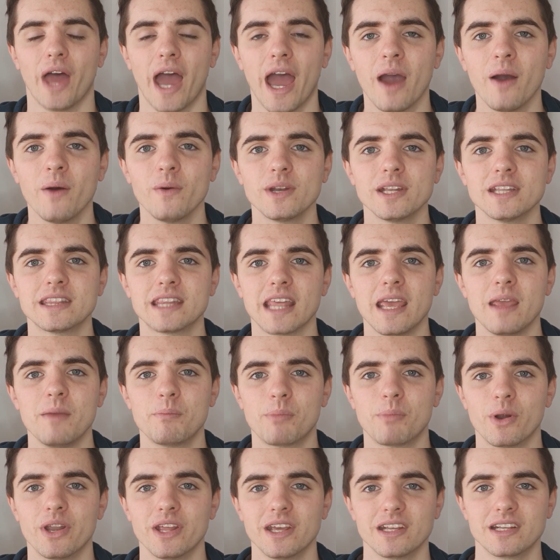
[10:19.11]
How did they
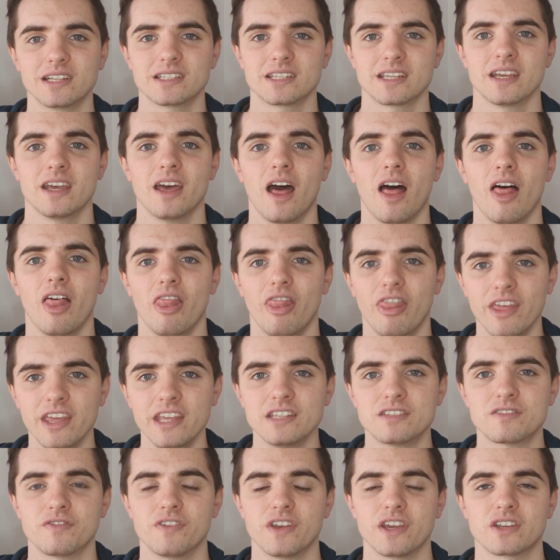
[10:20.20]
predict
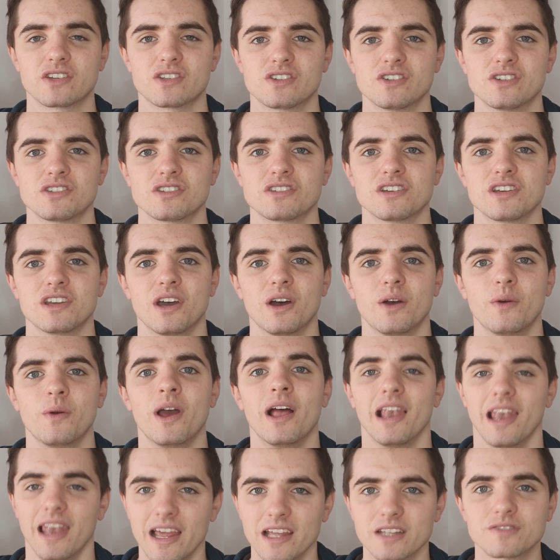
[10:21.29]
these fixtures to go?
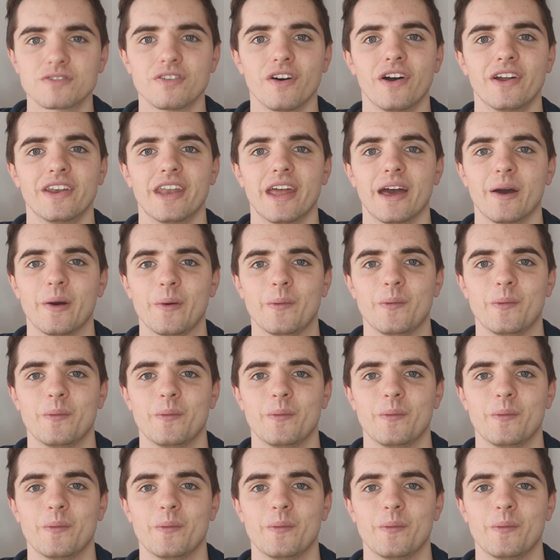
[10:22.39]
Let's find out.